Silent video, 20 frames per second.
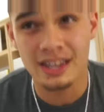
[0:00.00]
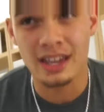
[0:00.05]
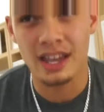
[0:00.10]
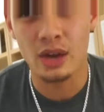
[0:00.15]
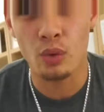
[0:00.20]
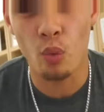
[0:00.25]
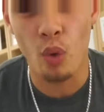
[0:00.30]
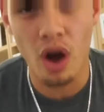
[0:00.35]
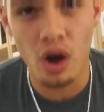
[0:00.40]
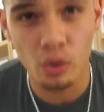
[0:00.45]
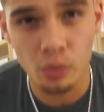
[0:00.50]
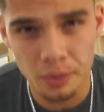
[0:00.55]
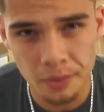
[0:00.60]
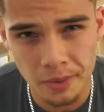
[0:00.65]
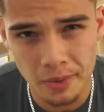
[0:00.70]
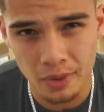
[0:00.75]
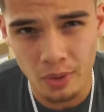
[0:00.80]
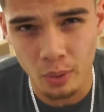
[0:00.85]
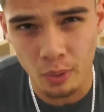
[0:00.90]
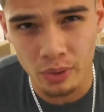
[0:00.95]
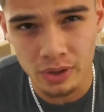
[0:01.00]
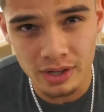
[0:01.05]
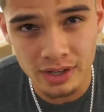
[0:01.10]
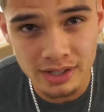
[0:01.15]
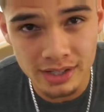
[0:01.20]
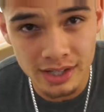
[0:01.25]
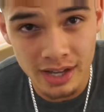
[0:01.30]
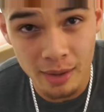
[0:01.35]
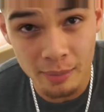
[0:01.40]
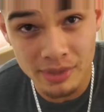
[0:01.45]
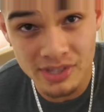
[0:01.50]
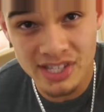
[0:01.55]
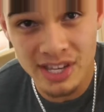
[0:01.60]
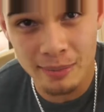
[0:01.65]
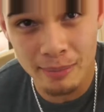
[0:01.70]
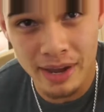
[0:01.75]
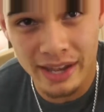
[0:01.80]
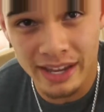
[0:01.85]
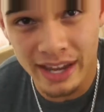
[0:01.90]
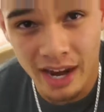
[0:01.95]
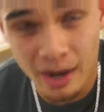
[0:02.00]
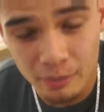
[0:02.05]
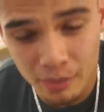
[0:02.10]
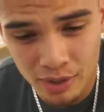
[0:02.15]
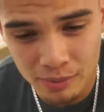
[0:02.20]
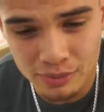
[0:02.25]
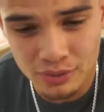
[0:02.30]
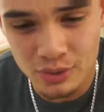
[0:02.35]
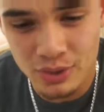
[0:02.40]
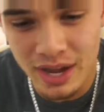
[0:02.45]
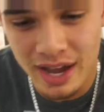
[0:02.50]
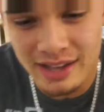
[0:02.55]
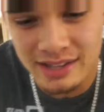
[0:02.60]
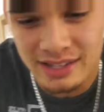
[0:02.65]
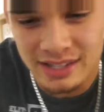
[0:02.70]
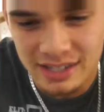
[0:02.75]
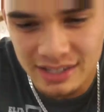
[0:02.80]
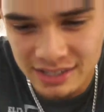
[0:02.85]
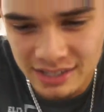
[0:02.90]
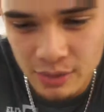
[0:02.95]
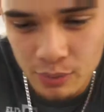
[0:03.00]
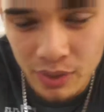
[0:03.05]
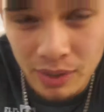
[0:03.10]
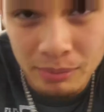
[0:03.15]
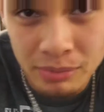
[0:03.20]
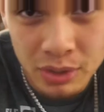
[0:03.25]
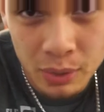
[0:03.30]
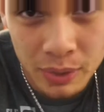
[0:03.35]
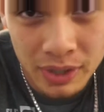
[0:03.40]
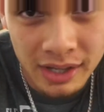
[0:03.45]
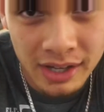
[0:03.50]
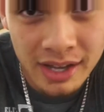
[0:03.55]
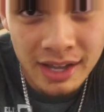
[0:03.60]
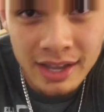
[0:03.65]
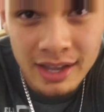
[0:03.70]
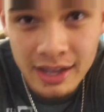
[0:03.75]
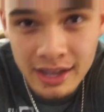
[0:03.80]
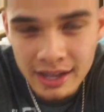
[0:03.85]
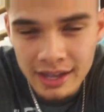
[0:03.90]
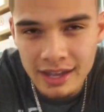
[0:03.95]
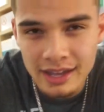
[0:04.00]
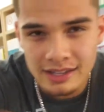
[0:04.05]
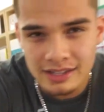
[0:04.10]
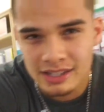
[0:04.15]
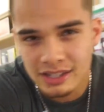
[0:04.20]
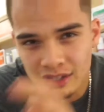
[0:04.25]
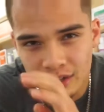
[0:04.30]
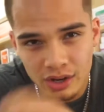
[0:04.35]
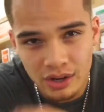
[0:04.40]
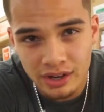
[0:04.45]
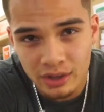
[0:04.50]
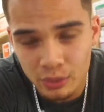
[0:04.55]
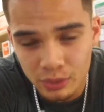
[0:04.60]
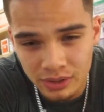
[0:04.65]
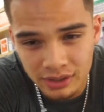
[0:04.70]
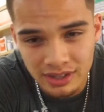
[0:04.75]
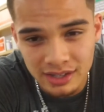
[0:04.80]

And while we record it, I'm gonna set my camera up so you guys get to see what I'm doing. It's gonna kinda go like